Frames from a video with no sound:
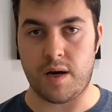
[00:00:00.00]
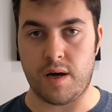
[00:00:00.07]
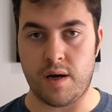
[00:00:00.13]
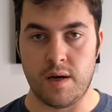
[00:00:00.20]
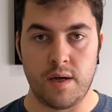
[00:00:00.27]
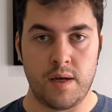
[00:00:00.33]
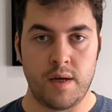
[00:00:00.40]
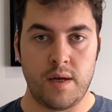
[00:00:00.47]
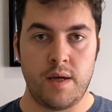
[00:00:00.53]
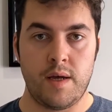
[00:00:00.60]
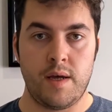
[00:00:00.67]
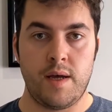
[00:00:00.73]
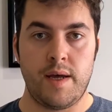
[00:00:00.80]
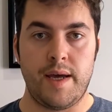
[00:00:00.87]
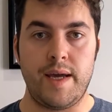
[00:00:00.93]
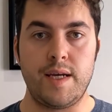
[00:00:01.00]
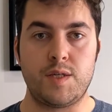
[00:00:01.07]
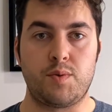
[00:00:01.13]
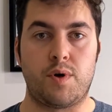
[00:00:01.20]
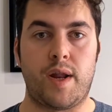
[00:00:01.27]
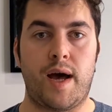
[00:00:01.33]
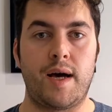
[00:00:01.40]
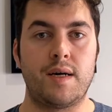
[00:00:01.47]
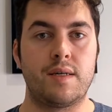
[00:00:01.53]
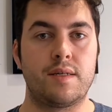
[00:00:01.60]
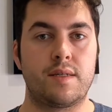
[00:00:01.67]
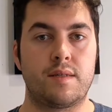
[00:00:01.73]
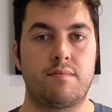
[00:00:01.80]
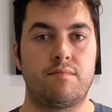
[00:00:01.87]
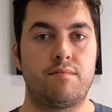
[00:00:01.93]
are, each one
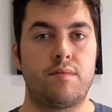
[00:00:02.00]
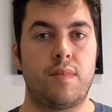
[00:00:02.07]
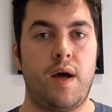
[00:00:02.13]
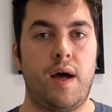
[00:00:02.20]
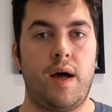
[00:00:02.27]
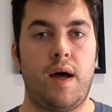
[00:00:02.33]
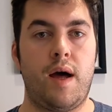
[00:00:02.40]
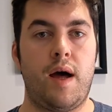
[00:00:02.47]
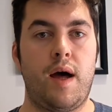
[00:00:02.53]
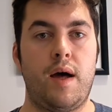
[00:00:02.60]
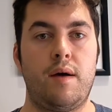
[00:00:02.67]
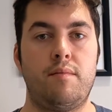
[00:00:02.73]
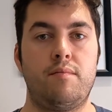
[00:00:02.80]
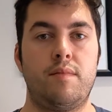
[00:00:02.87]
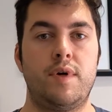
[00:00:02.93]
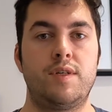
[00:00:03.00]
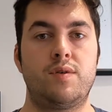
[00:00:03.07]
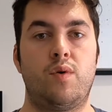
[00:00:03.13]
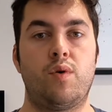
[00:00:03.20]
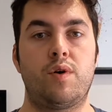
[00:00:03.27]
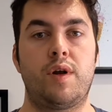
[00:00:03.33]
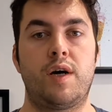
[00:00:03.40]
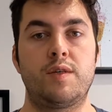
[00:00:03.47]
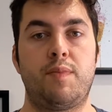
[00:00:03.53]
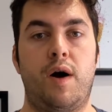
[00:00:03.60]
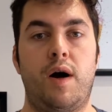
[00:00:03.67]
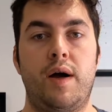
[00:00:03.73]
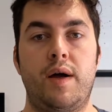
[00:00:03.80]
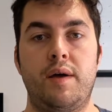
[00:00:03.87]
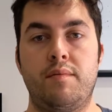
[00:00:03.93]
has is organised
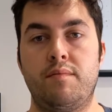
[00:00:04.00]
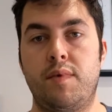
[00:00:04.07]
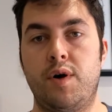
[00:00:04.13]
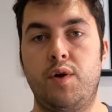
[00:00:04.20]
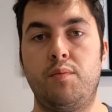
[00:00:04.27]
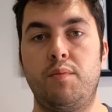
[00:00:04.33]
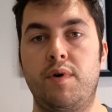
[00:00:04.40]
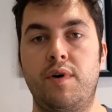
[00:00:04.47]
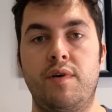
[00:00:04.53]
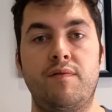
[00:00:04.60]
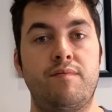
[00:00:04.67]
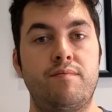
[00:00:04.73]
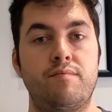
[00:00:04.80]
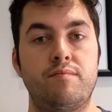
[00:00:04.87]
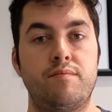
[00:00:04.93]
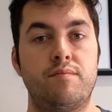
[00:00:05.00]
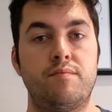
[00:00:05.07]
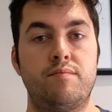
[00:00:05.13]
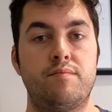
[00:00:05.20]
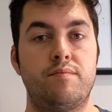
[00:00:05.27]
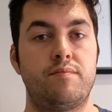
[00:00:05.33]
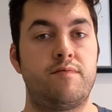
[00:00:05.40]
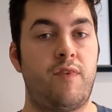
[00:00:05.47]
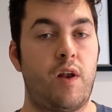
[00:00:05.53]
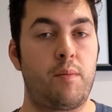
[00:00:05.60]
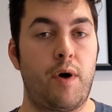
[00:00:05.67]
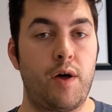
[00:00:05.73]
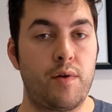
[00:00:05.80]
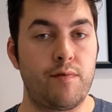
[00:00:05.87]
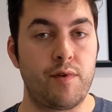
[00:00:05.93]
by a number
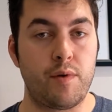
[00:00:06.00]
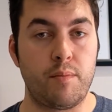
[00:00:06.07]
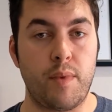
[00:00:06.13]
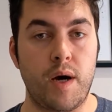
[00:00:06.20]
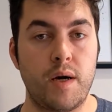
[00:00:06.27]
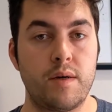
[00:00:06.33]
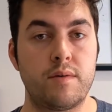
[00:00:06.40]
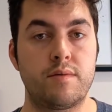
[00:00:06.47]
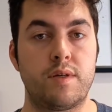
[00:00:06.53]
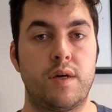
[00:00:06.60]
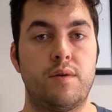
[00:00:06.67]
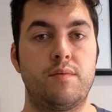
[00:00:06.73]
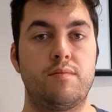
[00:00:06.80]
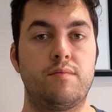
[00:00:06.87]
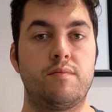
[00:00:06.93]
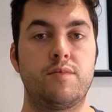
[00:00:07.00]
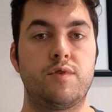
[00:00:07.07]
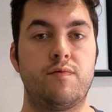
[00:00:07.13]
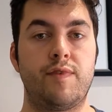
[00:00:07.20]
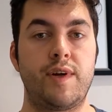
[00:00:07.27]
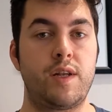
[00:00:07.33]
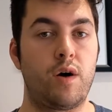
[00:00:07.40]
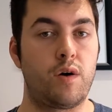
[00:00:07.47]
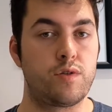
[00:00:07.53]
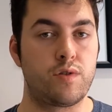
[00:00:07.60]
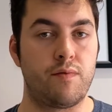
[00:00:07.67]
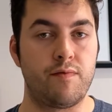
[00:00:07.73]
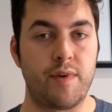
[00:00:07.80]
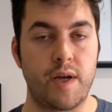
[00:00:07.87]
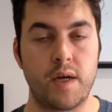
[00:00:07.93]
followed by another number, so something dot
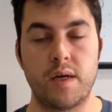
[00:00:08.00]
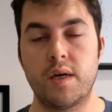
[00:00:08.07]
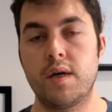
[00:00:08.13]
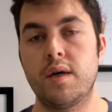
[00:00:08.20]
something.